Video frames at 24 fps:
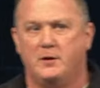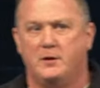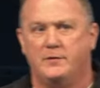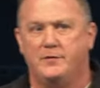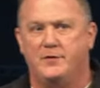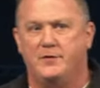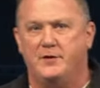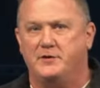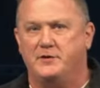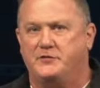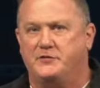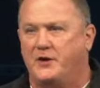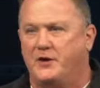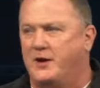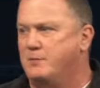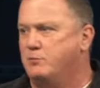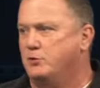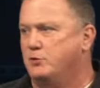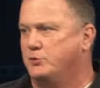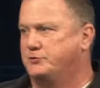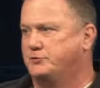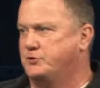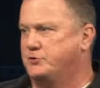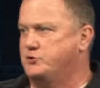that is
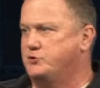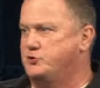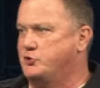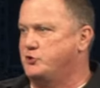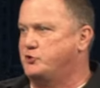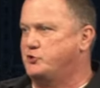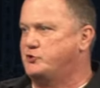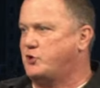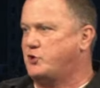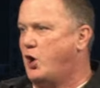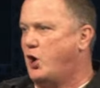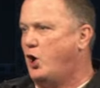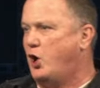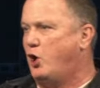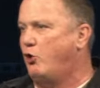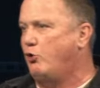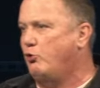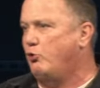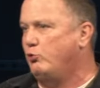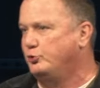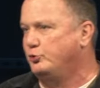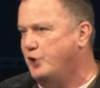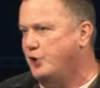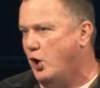able to just
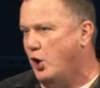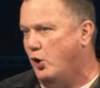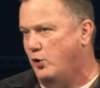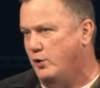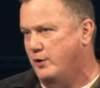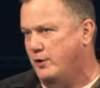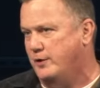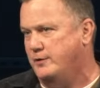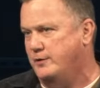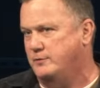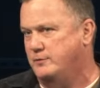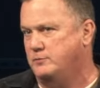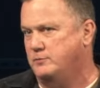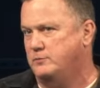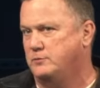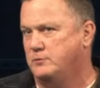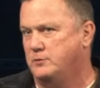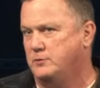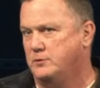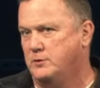hold on